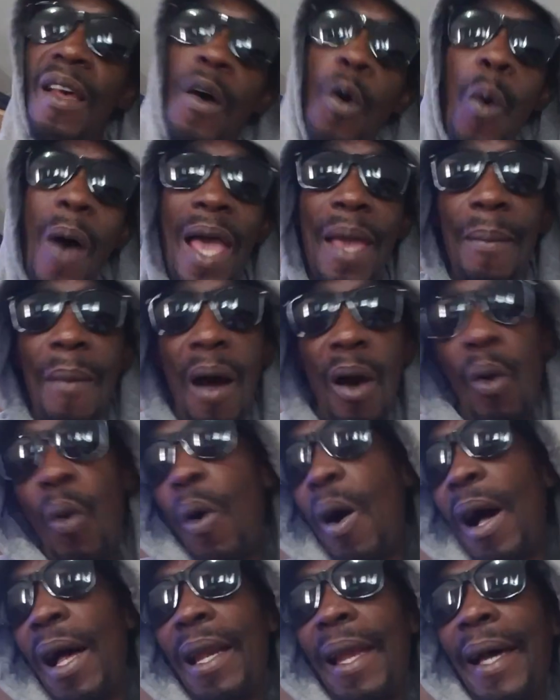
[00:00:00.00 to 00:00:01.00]
Why him
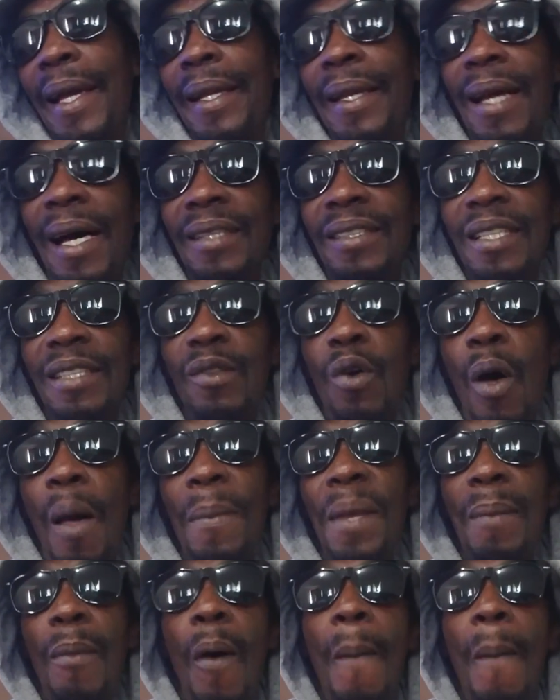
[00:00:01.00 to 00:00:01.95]
go on like that? You know what I mean?